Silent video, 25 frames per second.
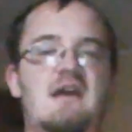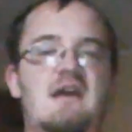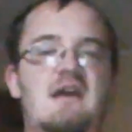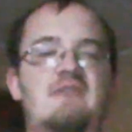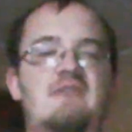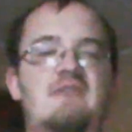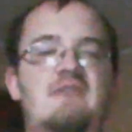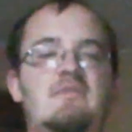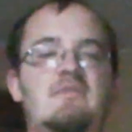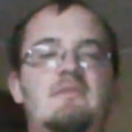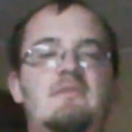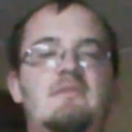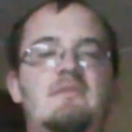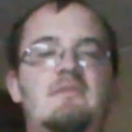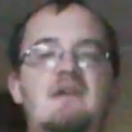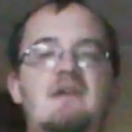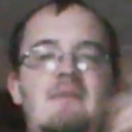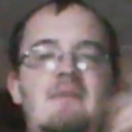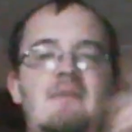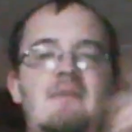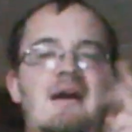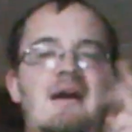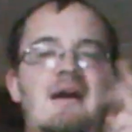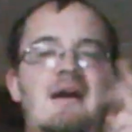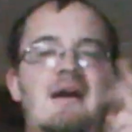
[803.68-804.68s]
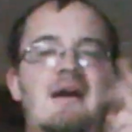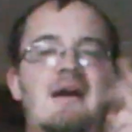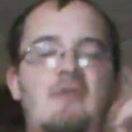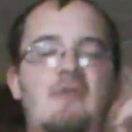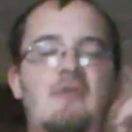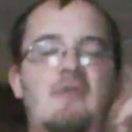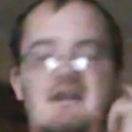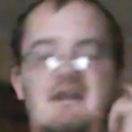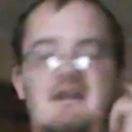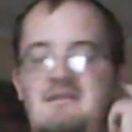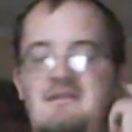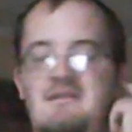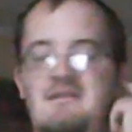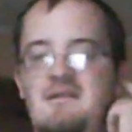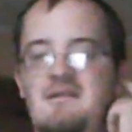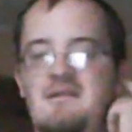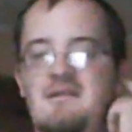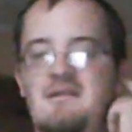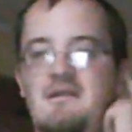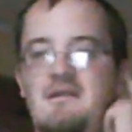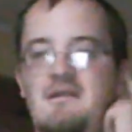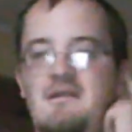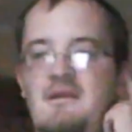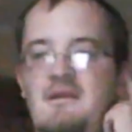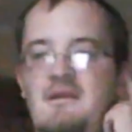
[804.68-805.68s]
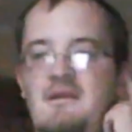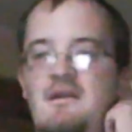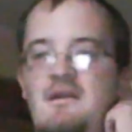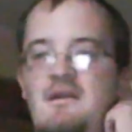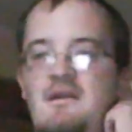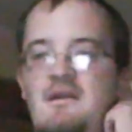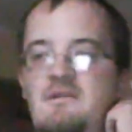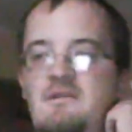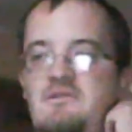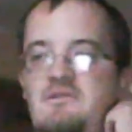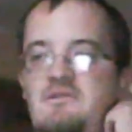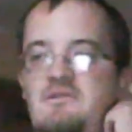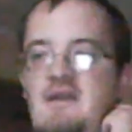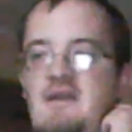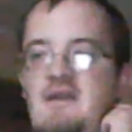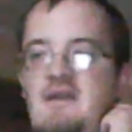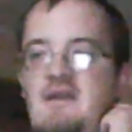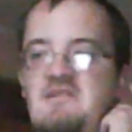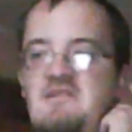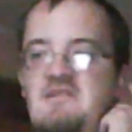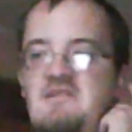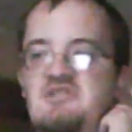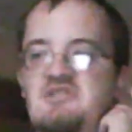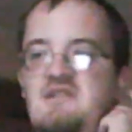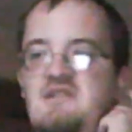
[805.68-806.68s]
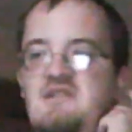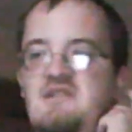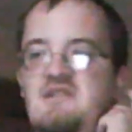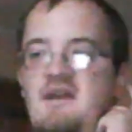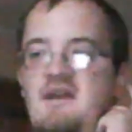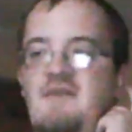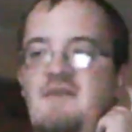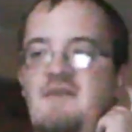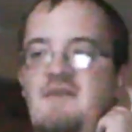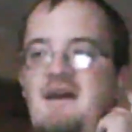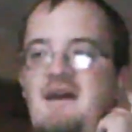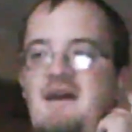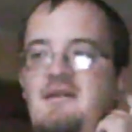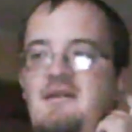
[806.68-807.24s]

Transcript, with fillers: Degrassi should not have had him back the school.